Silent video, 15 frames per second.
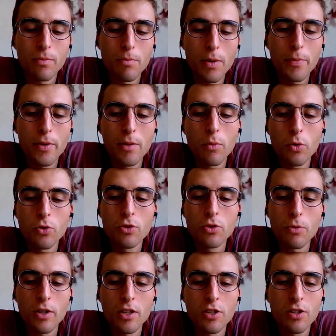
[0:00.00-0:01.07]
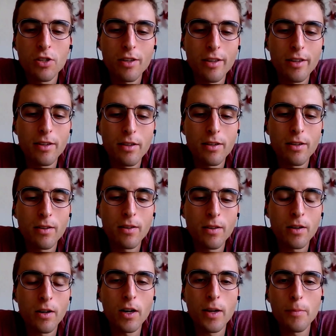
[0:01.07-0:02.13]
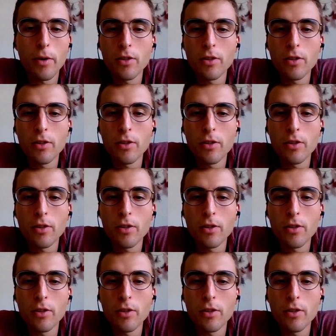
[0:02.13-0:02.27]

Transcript: maybe the most rich in the early